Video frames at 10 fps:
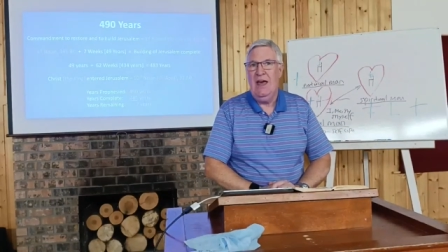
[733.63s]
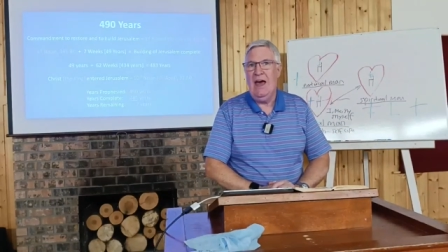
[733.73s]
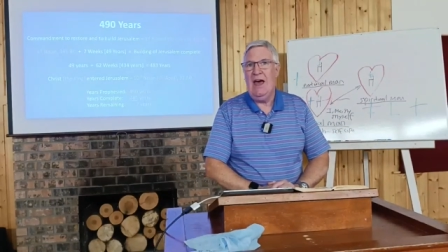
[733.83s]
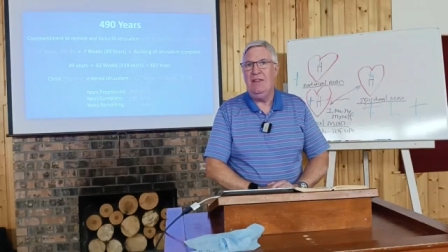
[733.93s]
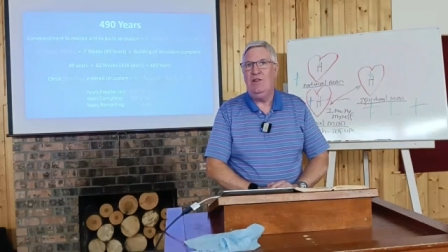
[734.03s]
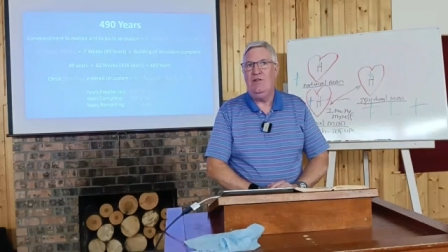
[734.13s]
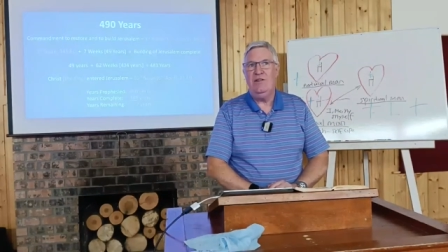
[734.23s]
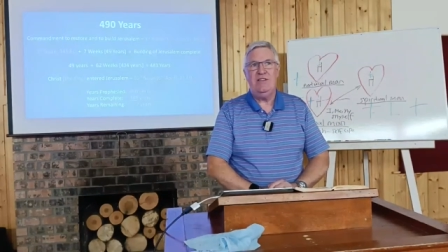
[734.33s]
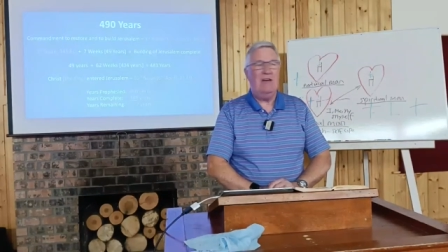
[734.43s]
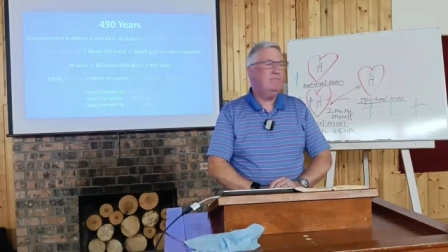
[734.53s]
And there
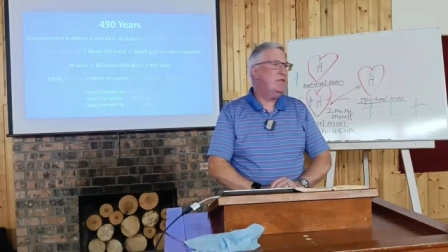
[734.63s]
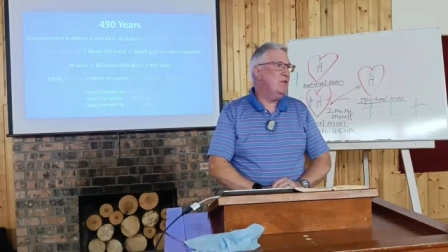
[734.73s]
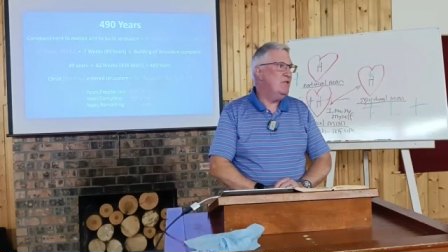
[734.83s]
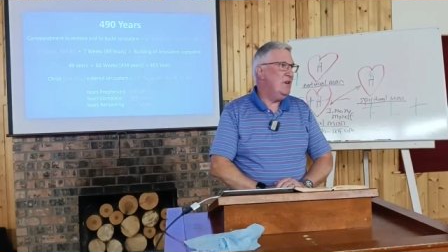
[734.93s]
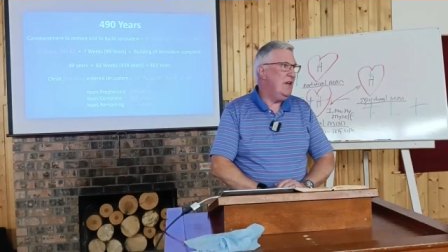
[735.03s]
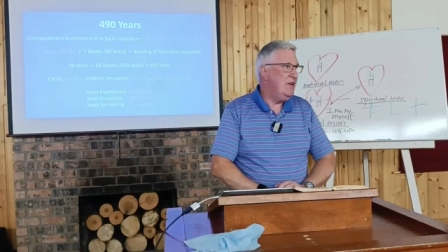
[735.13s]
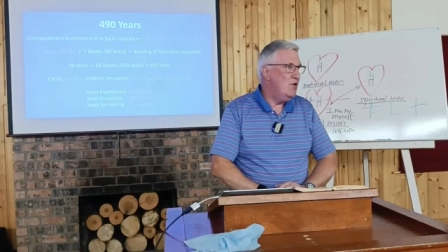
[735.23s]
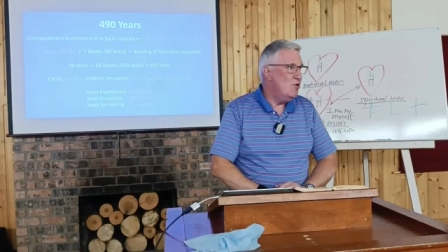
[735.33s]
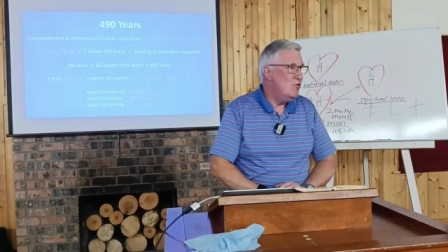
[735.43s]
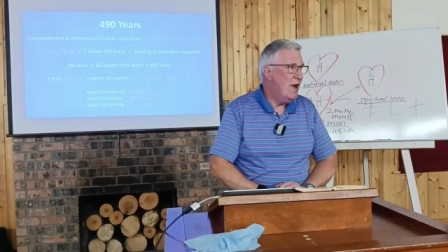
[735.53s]
is absolutely
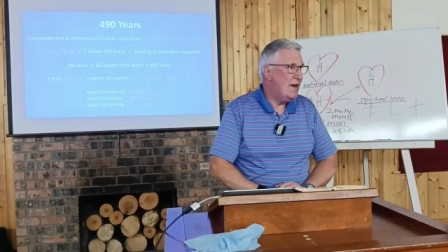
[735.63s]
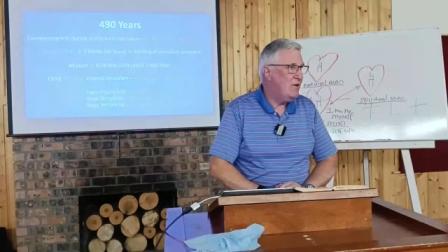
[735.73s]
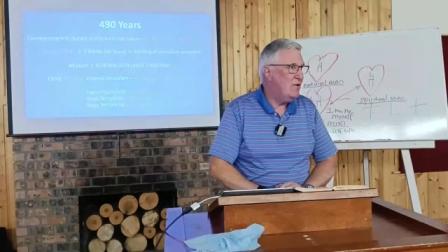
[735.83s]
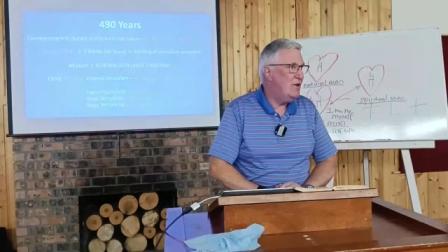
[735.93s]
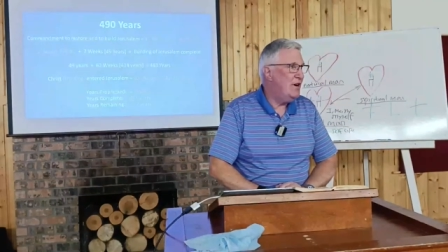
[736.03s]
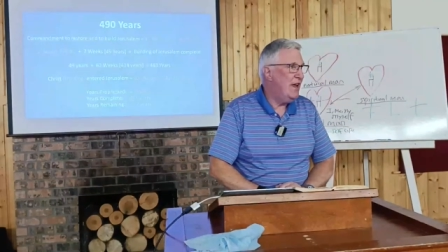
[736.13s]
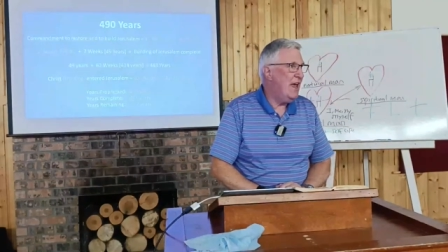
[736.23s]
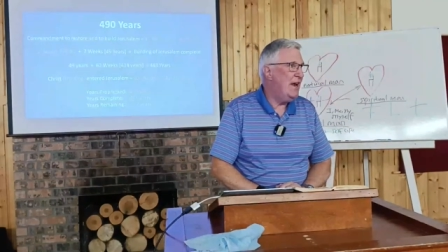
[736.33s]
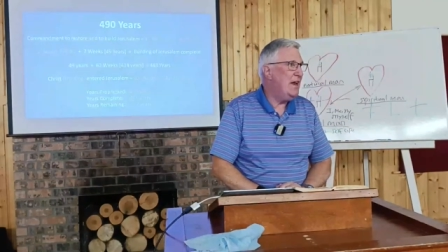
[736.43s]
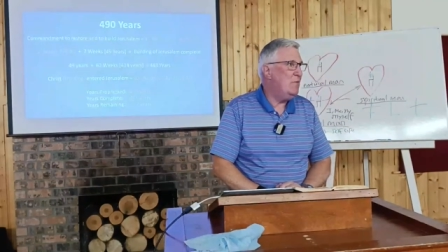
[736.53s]
no record
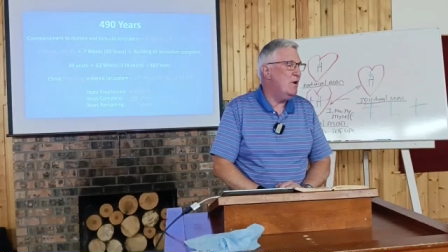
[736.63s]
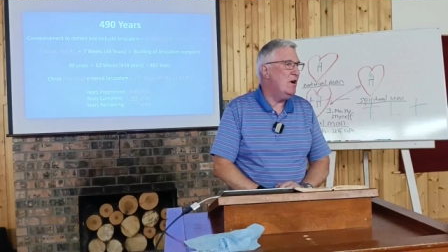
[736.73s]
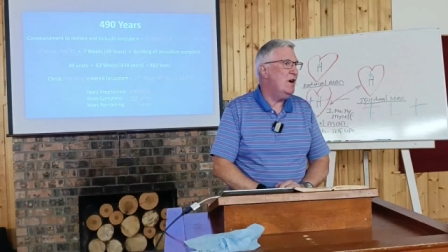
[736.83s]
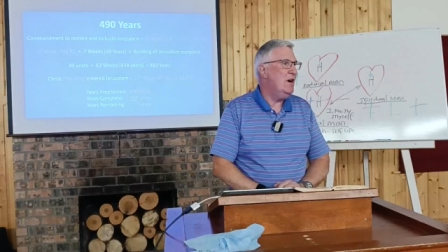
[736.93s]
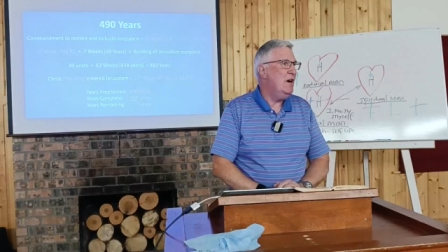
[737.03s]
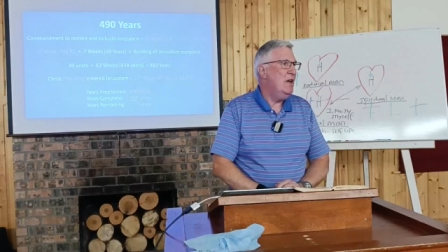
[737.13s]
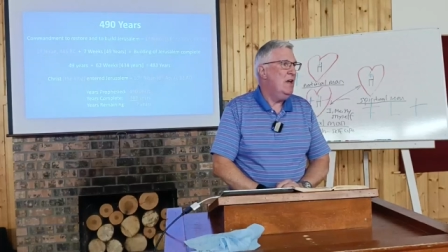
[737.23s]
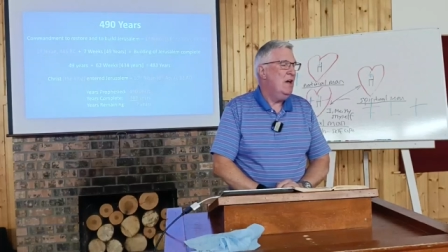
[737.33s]
anywhere,